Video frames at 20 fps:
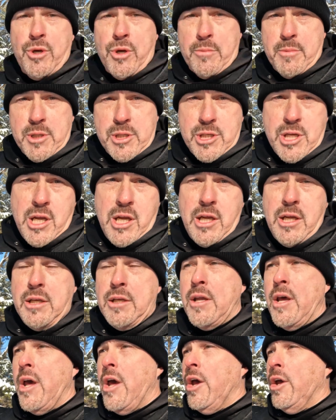your
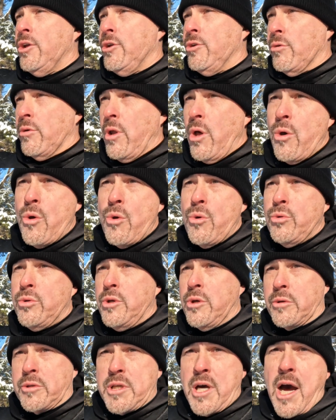machine, your load,
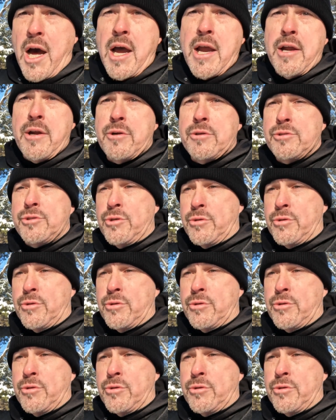your tires,